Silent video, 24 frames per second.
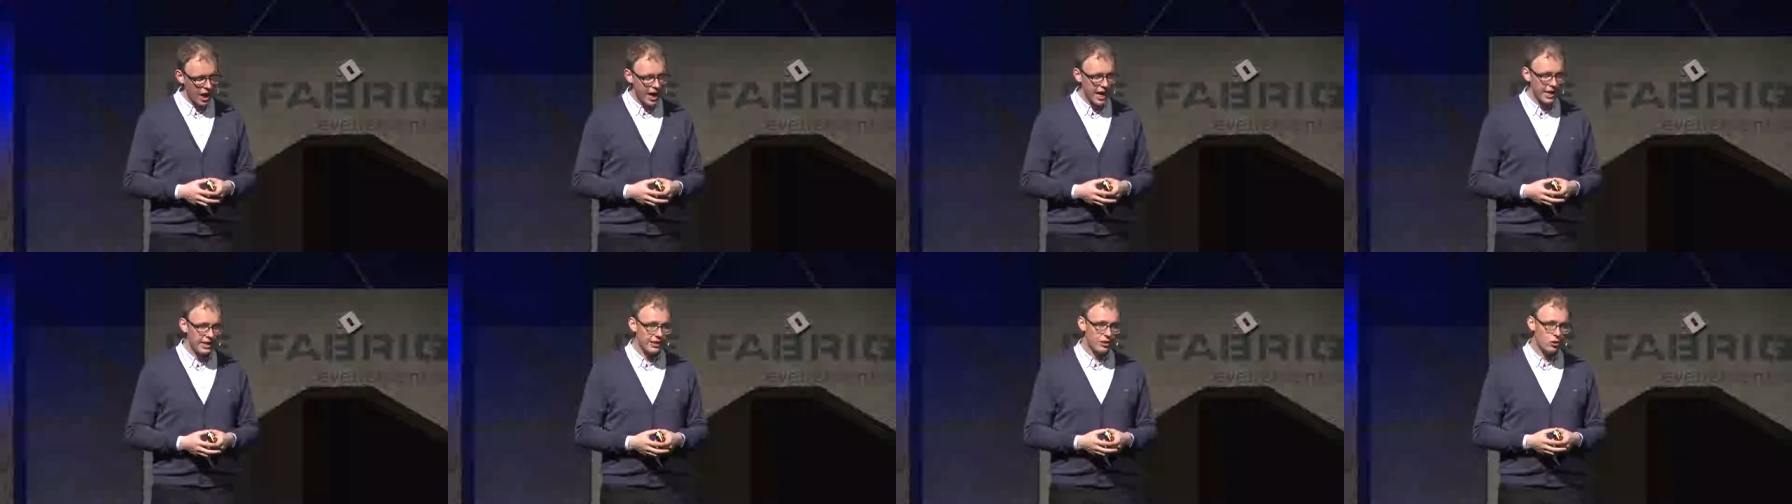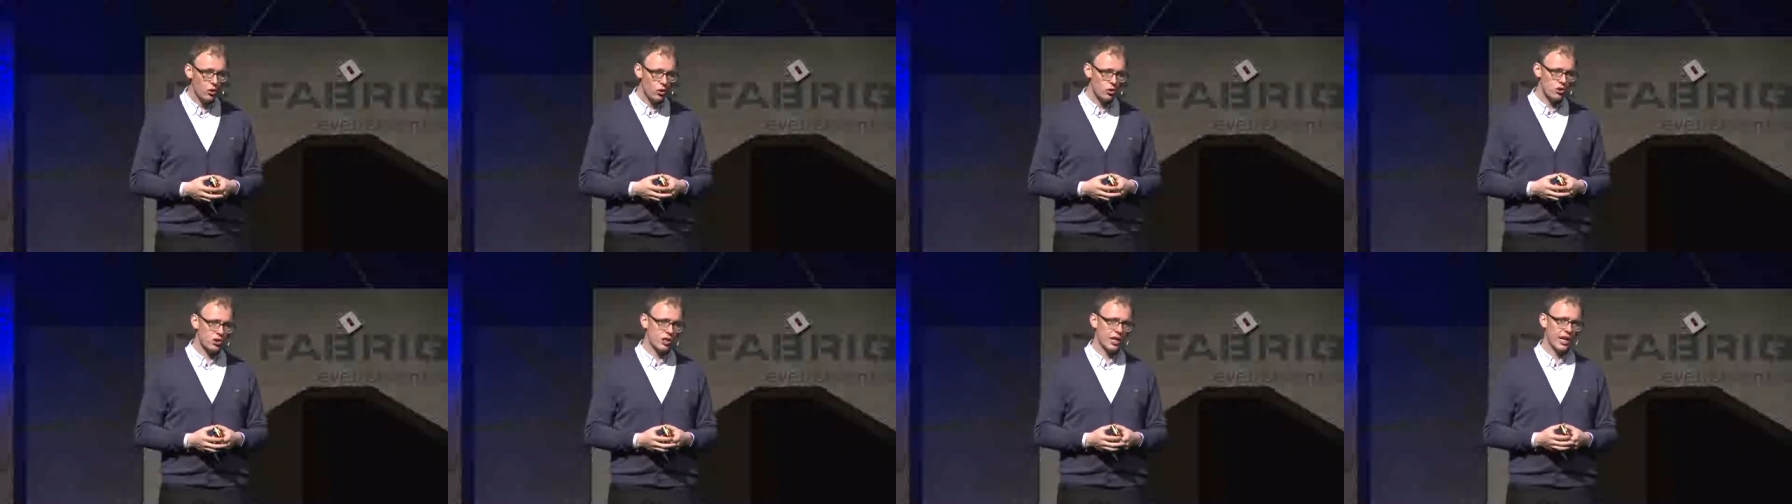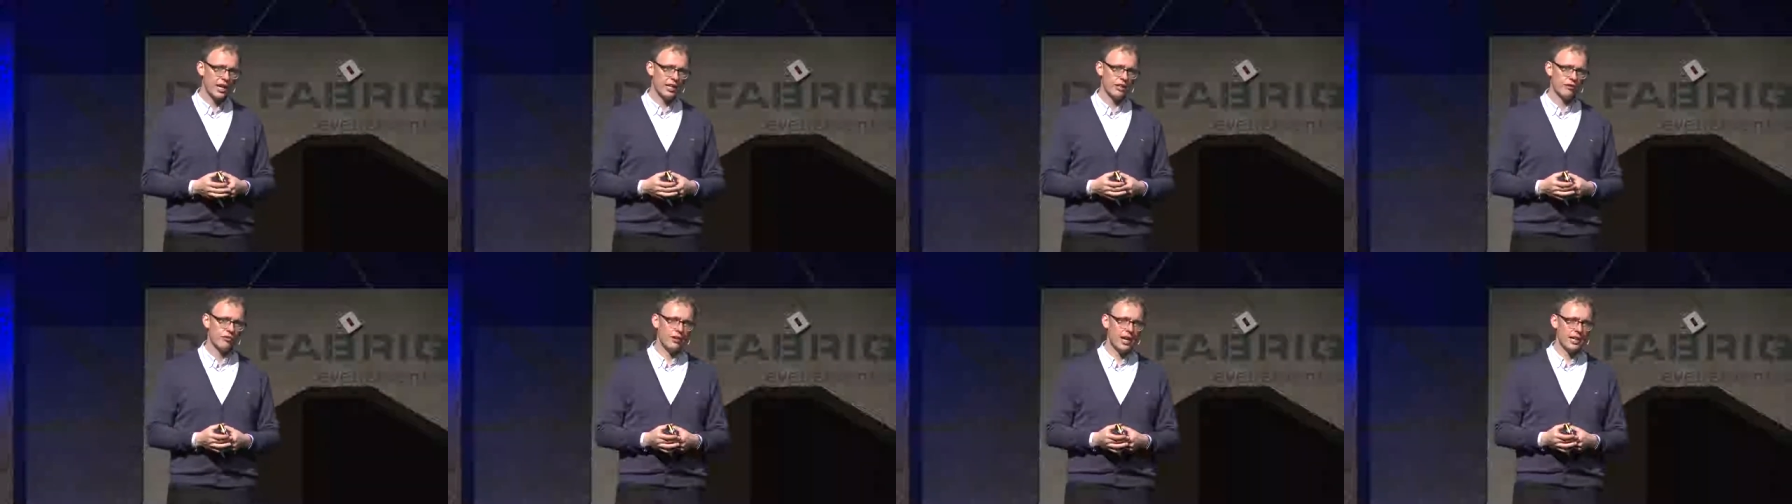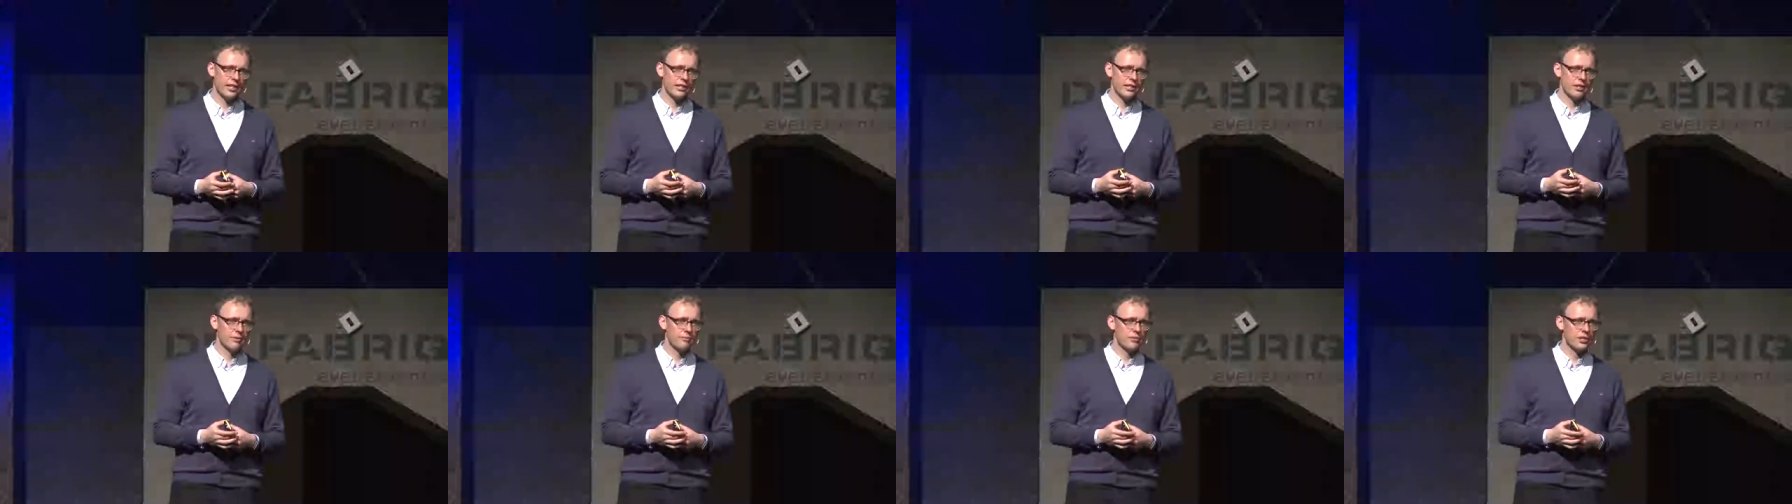And those kind of
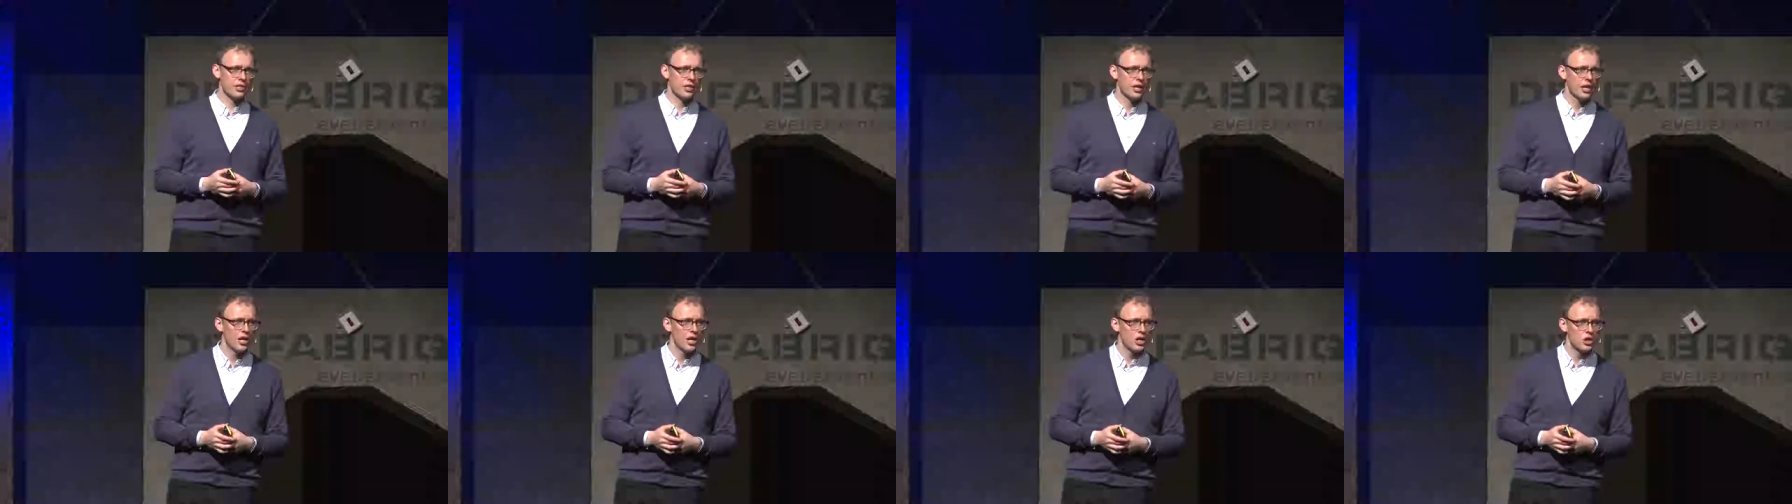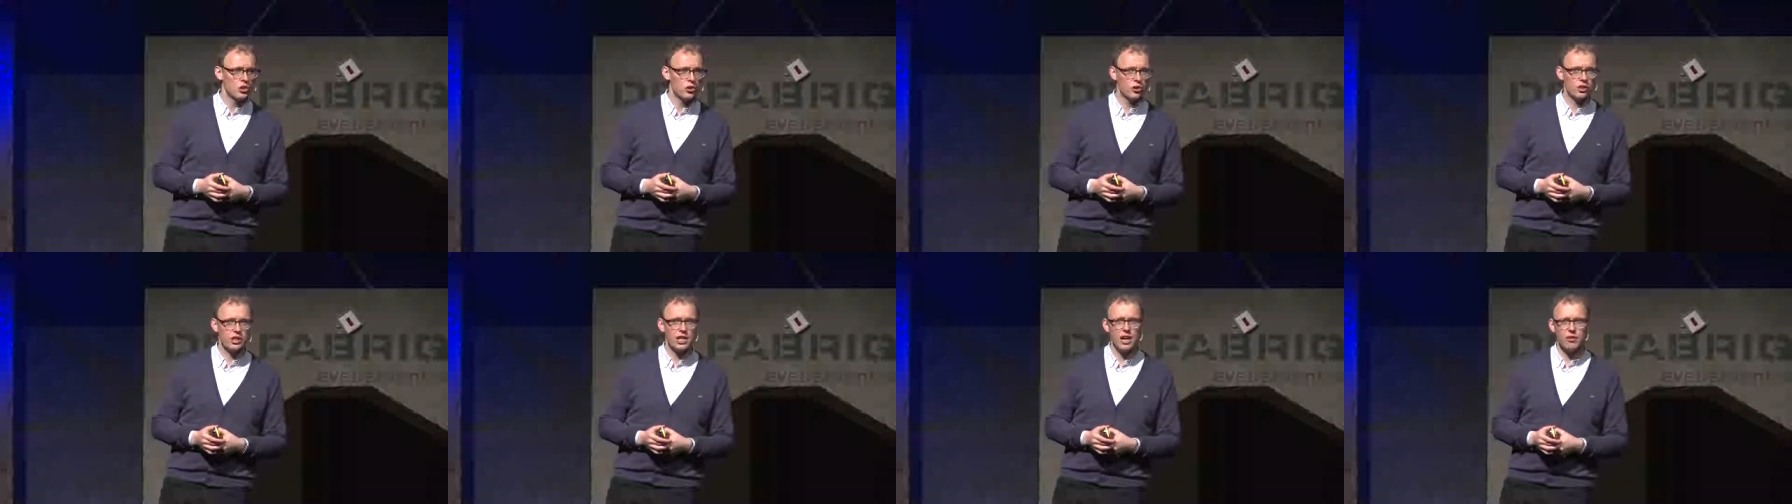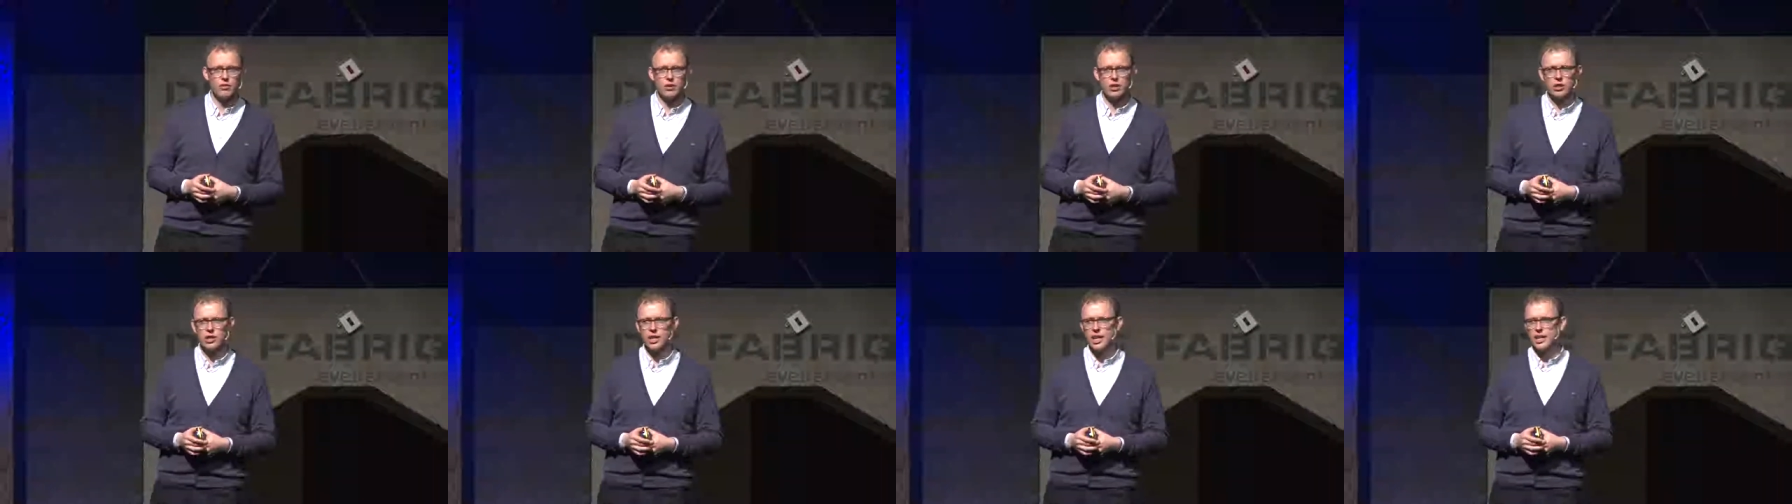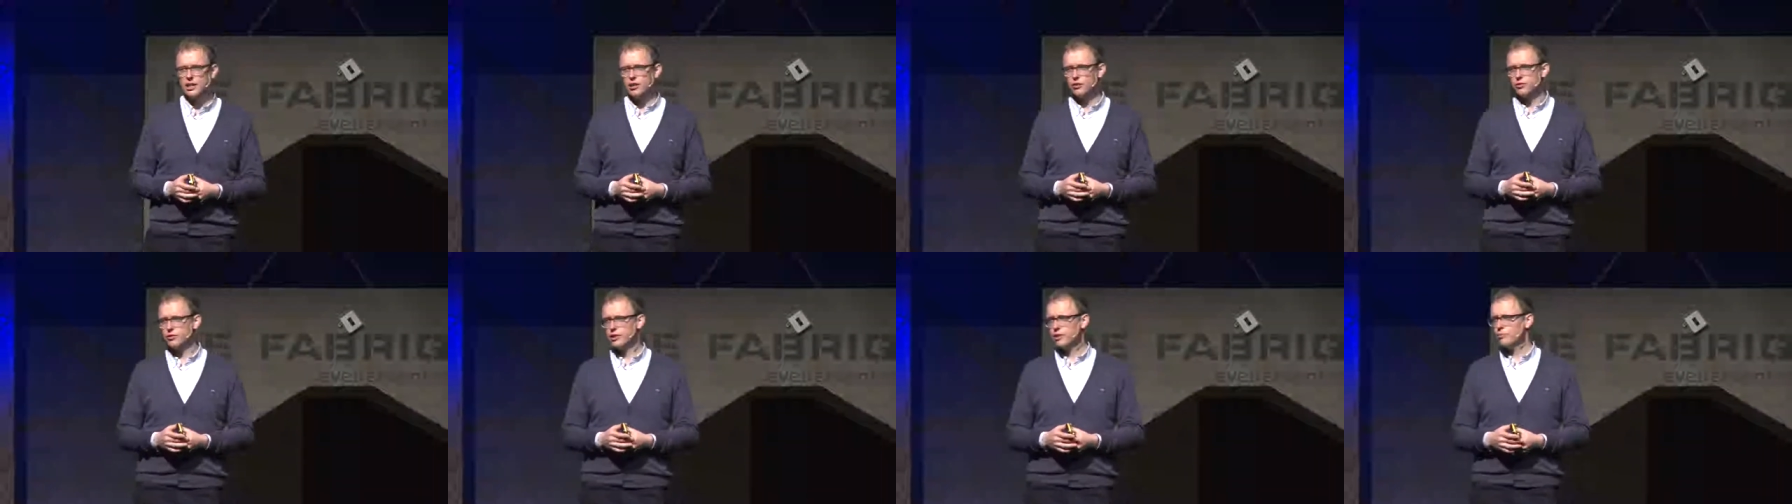items should cover
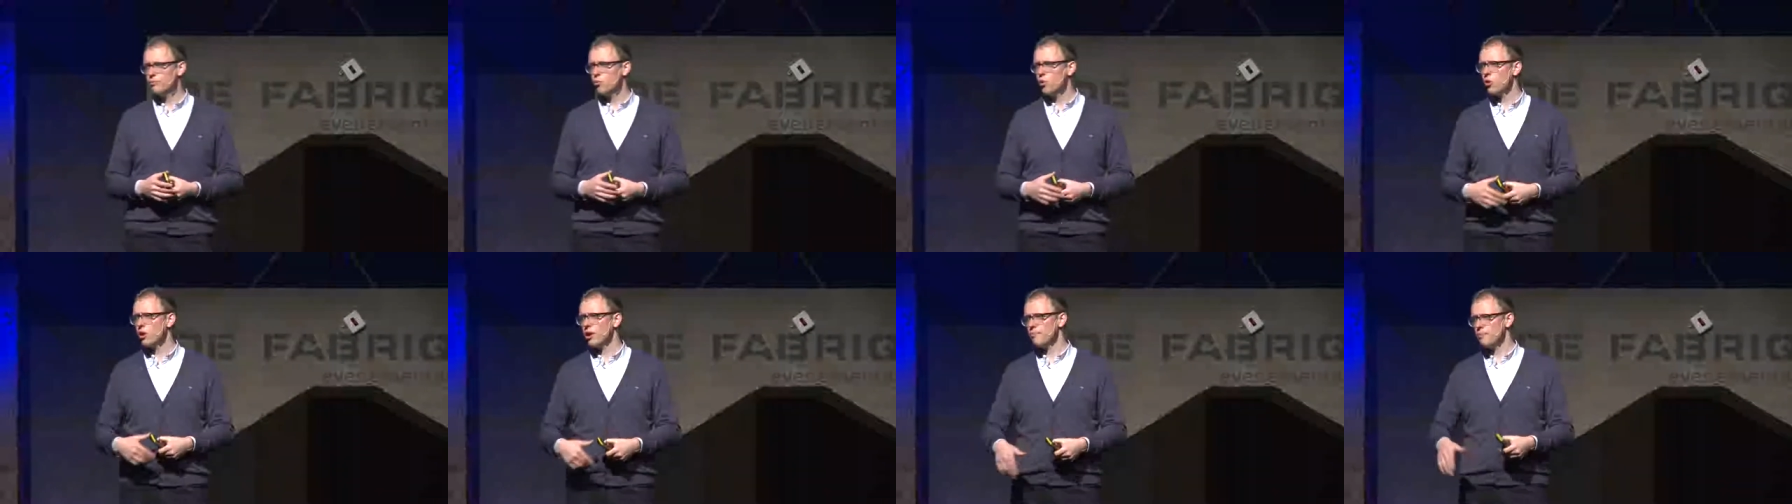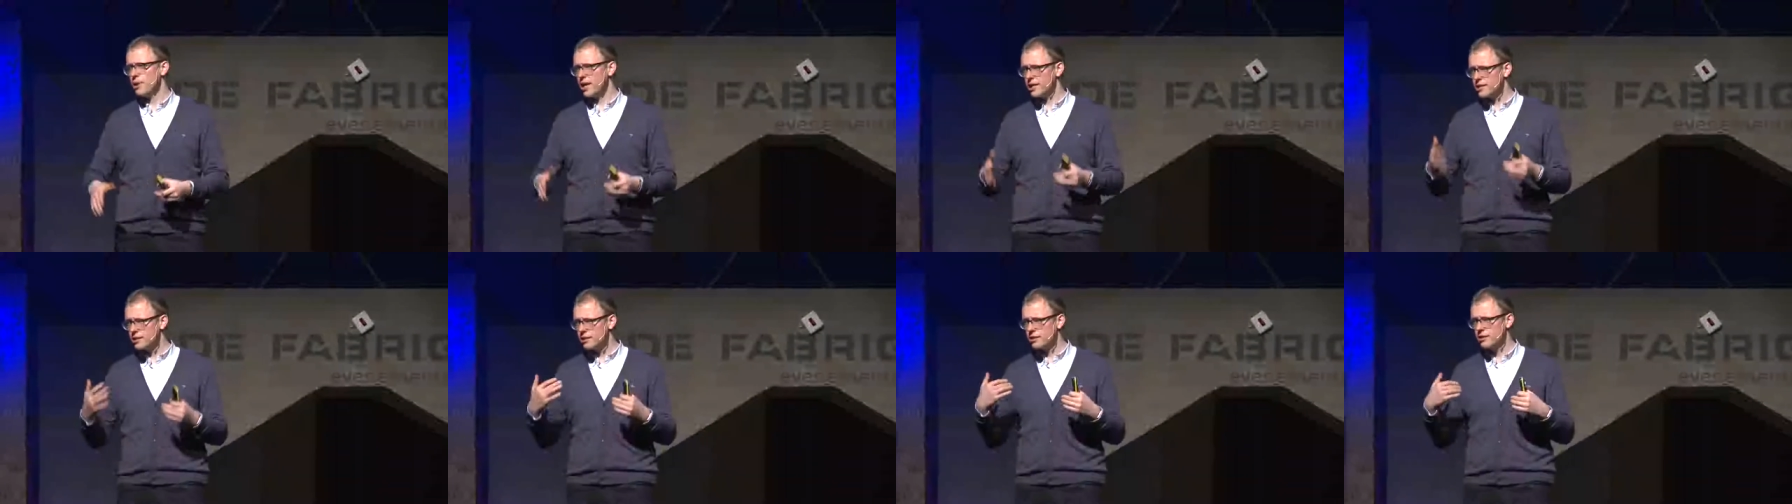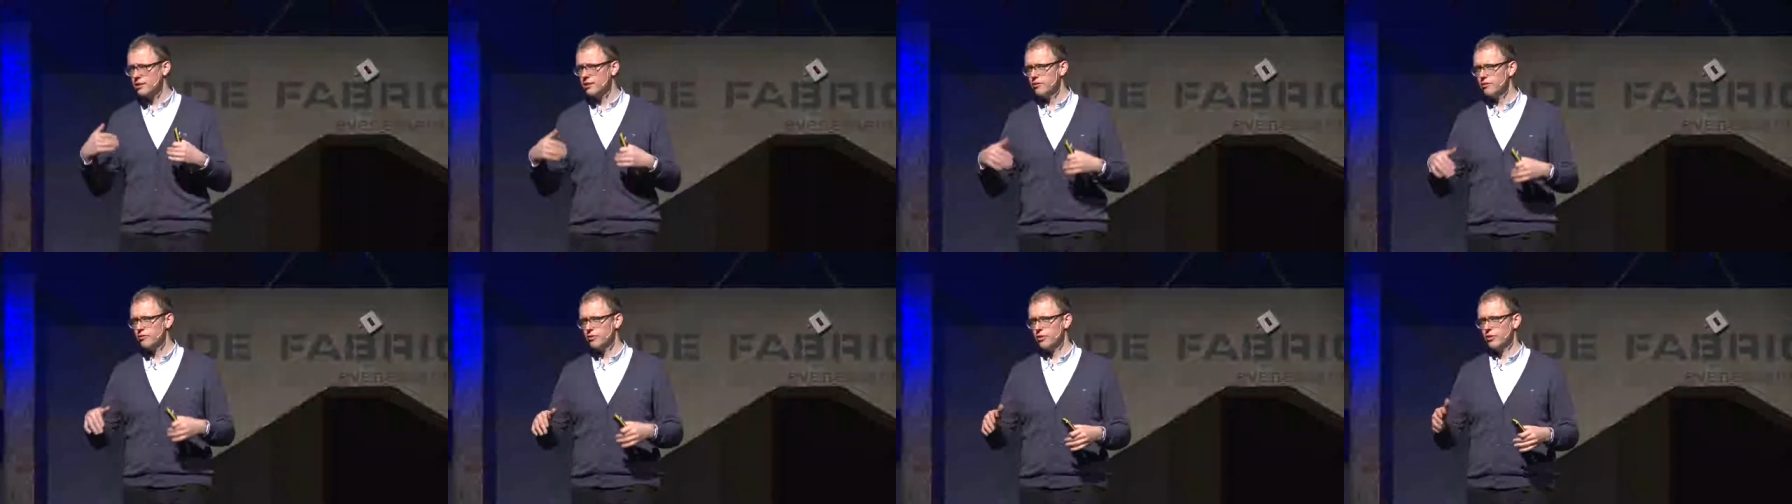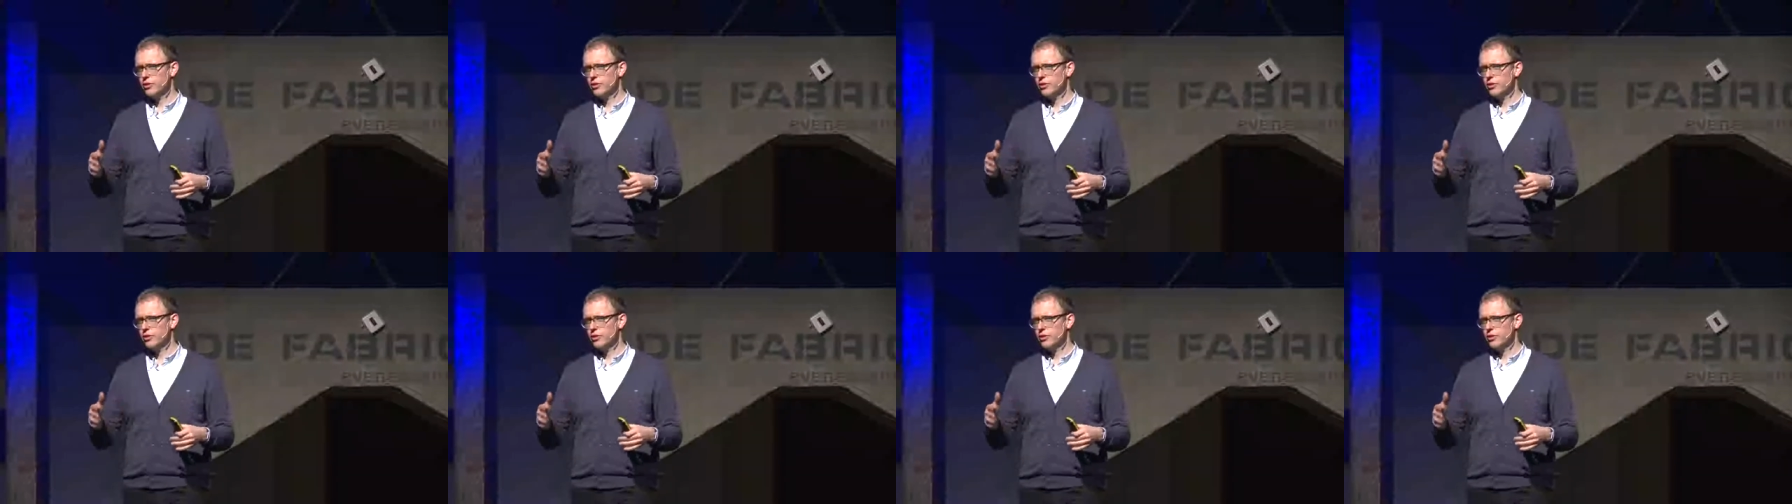kind of the more repetitive